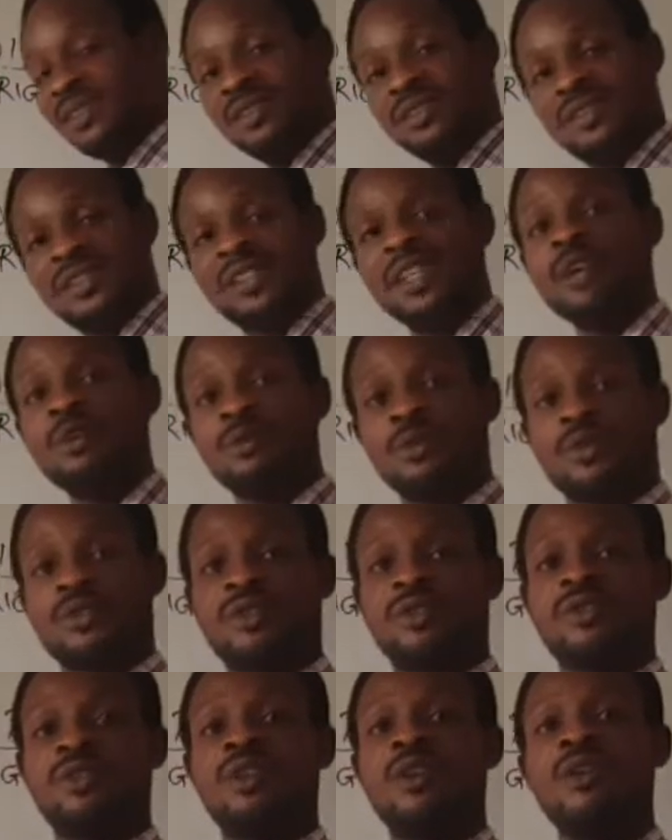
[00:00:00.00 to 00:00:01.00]

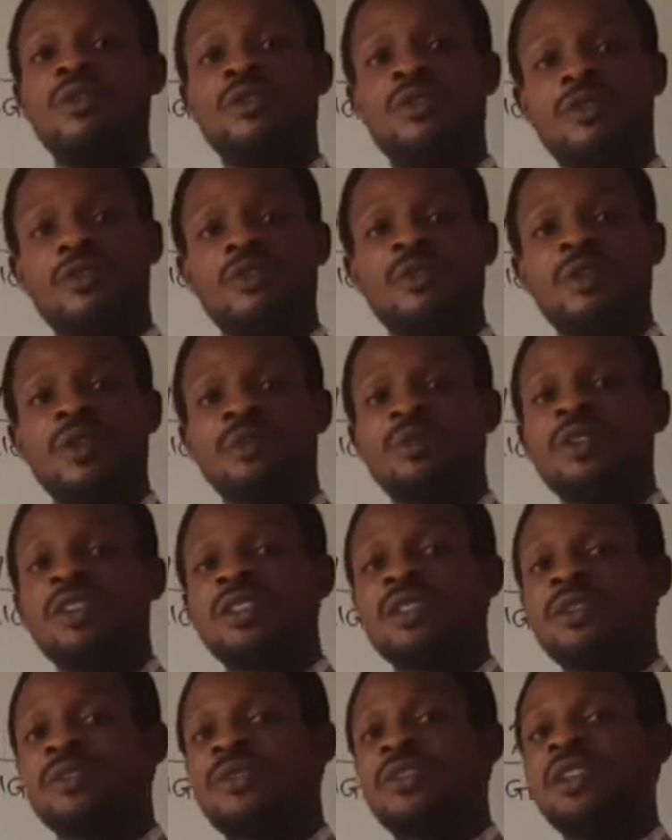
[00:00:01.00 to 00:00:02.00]
sales of the
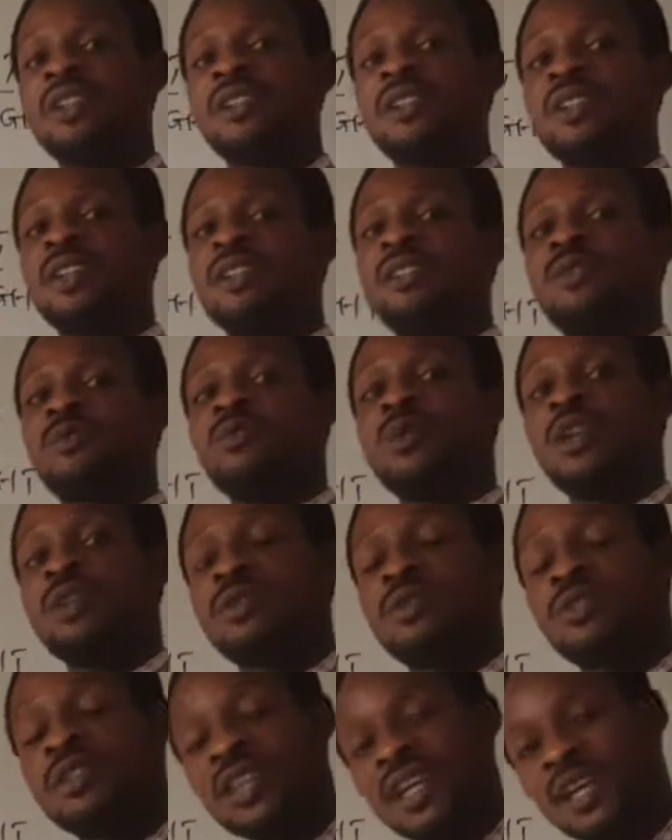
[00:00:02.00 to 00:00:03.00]
business, for instance, when
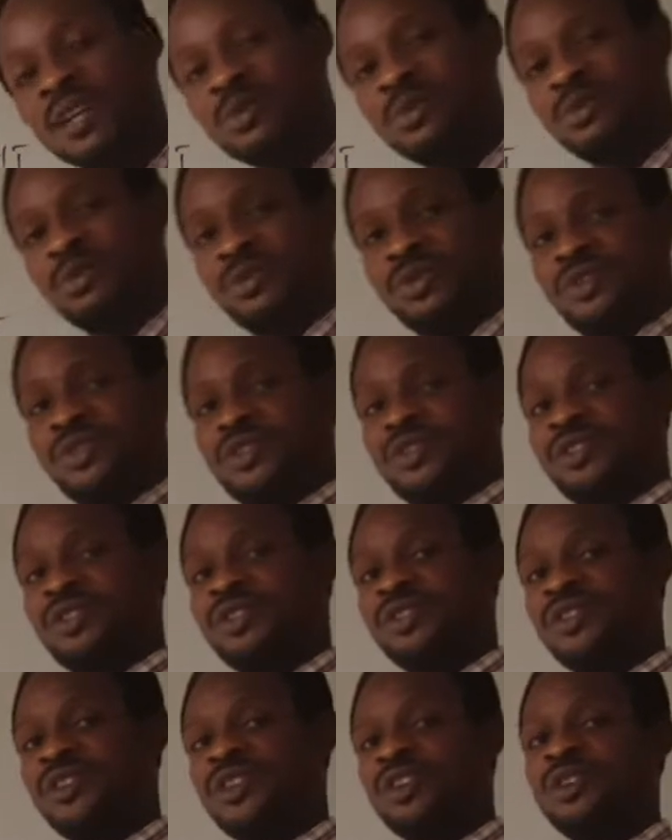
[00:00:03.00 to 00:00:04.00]
you sell goods,
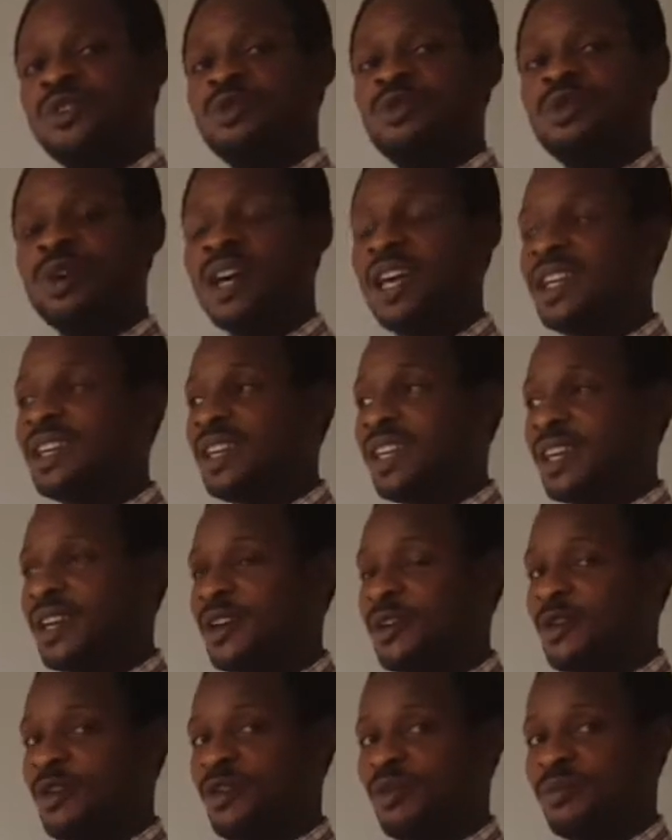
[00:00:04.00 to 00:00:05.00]
you earn
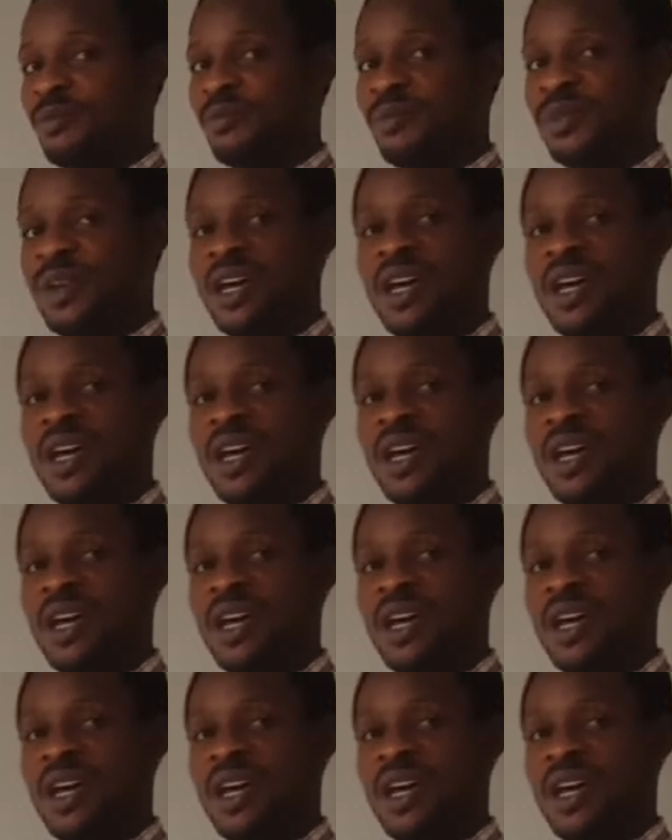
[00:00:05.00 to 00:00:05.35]
income.